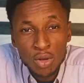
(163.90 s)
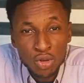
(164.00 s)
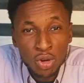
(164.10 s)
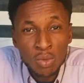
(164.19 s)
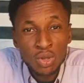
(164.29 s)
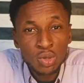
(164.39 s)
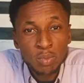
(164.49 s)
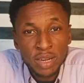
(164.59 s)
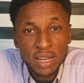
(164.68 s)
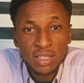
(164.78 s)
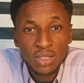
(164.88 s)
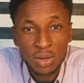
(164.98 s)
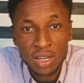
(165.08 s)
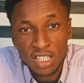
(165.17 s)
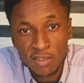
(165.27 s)
You don't want to plant
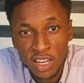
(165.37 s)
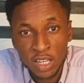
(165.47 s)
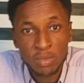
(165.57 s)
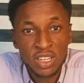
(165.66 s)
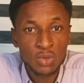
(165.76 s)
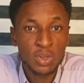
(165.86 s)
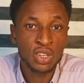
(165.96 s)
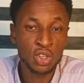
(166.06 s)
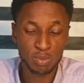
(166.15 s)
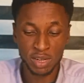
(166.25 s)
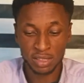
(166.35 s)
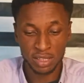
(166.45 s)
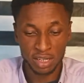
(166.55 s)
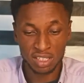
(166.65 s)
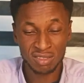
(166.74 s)
your cassava in a place where they just
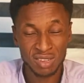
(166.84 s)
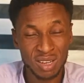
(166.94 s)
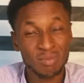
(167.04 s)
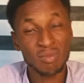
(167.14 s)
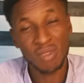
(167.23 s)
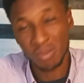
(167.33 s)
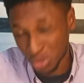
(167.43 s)
planted cassava.